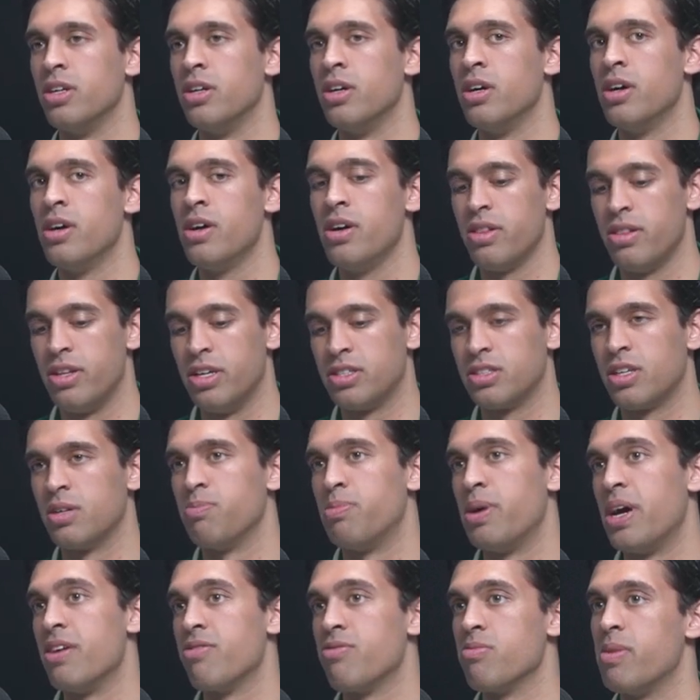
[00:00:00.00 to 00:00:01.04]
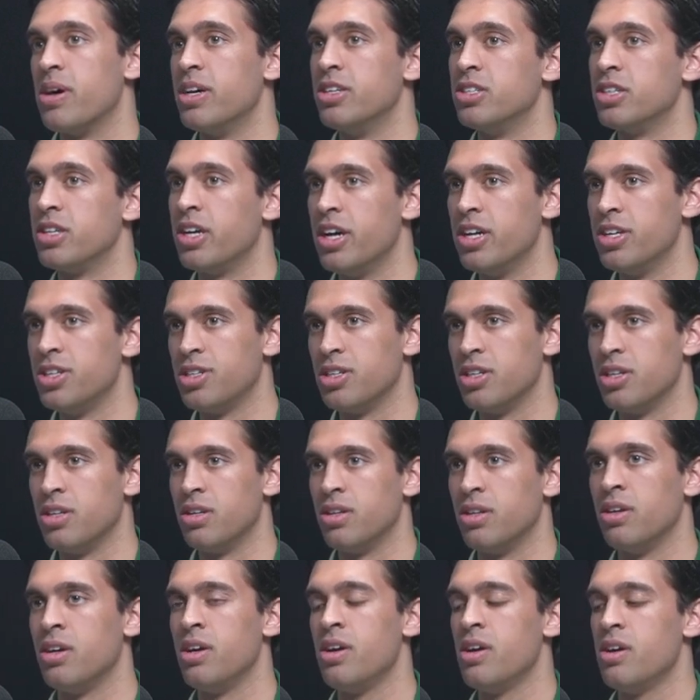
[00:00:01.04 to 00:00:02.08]
Mm -hmm. This mm-hmm. can pay for my
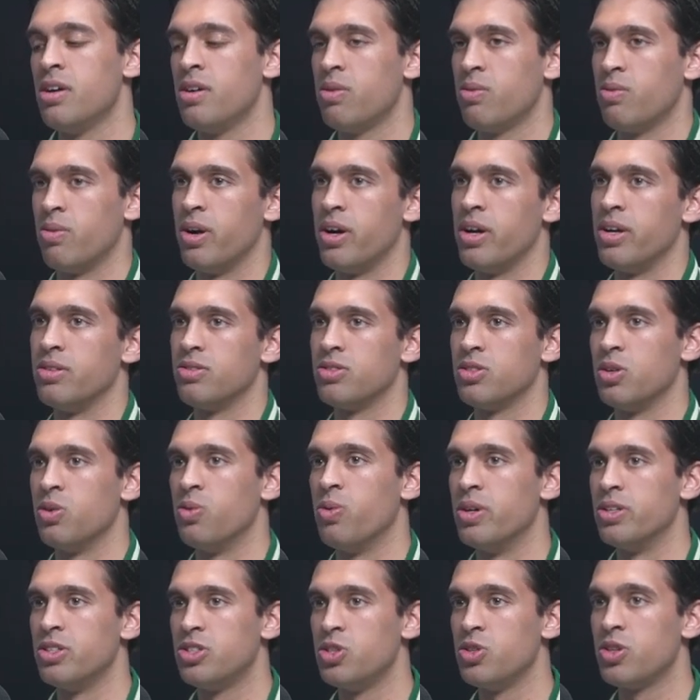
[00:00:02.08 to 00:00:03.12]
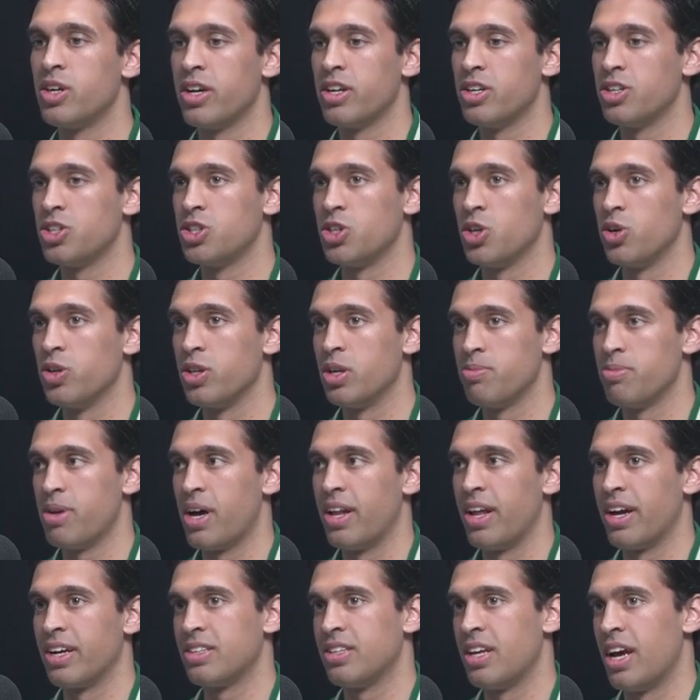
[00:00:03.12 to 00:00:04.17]
education, right? So once you kind of show them that
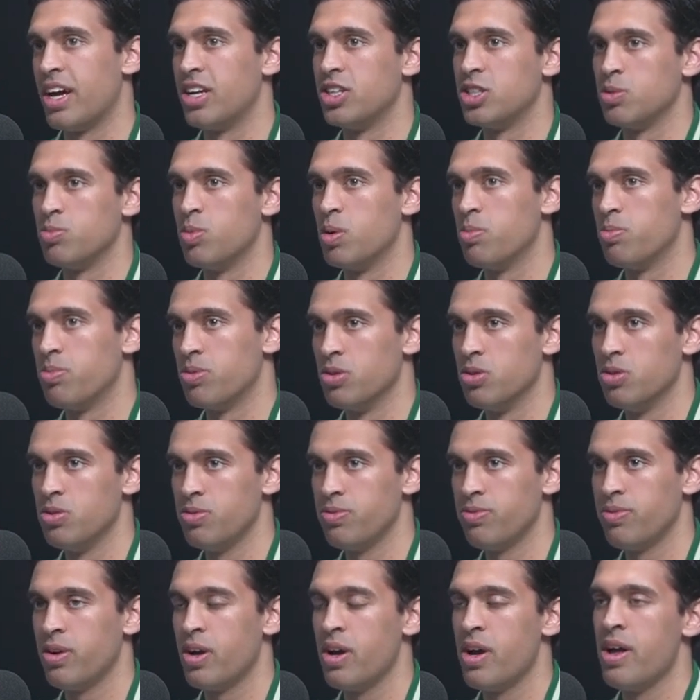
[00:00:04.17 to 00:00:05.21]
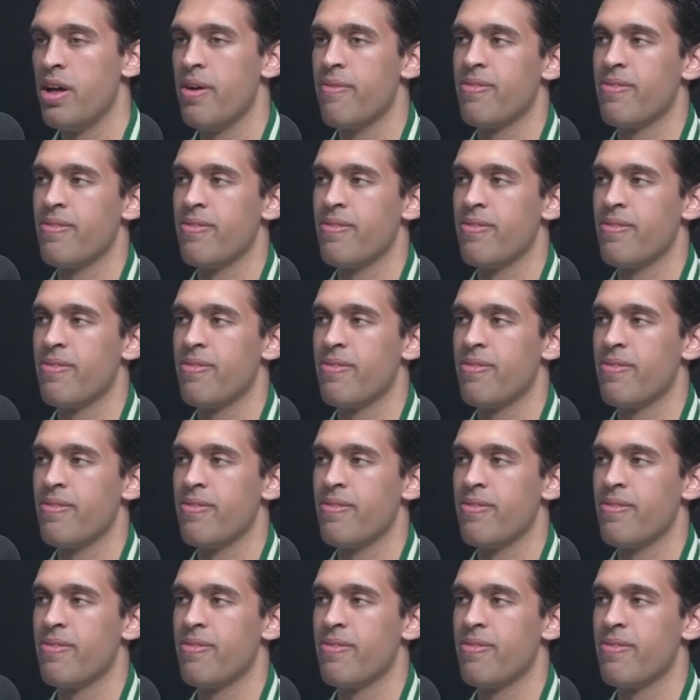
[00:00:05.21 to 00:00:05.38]
like tangible proof, yep.